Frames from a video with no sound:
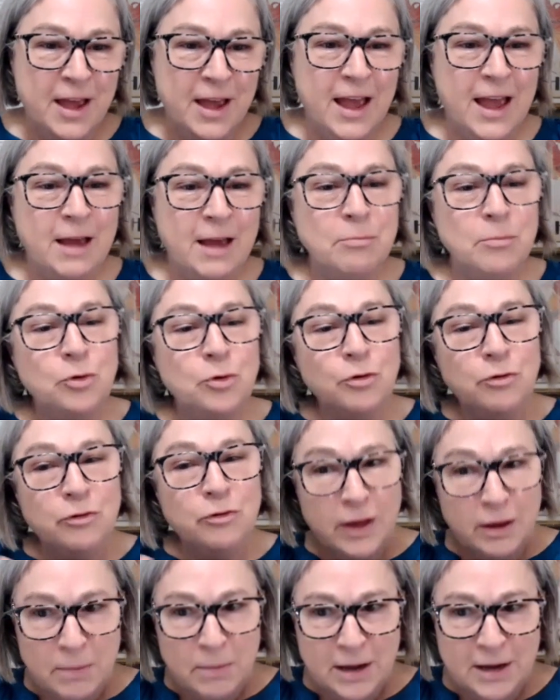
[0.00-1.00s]
and move
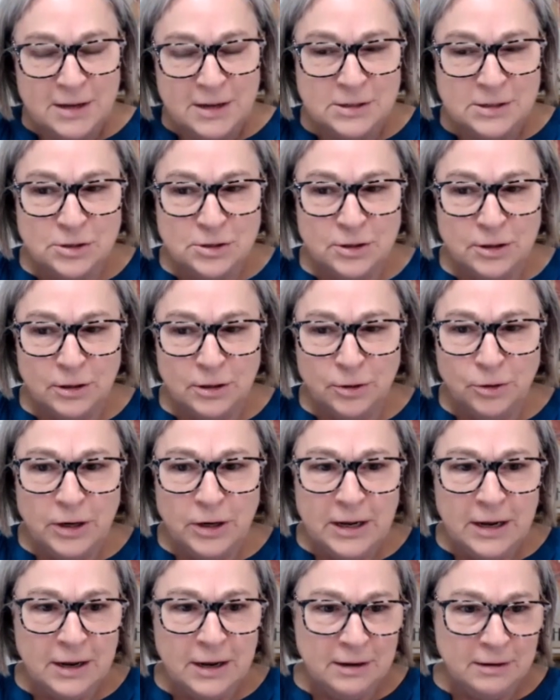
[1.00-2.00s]
them into the
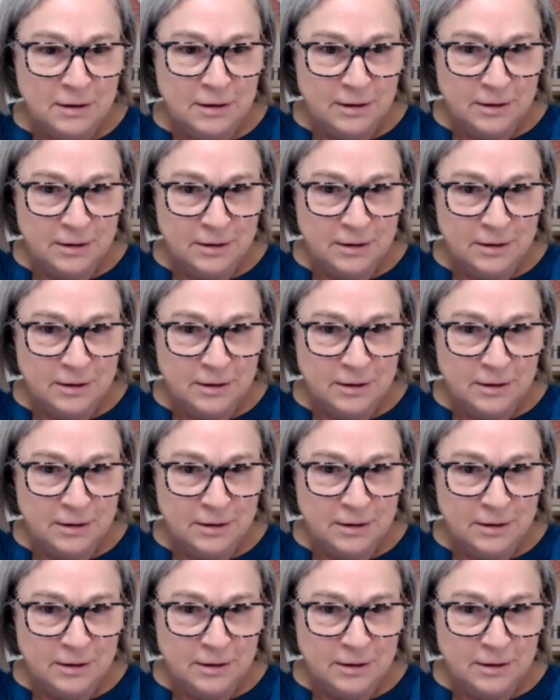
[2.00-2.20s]
learning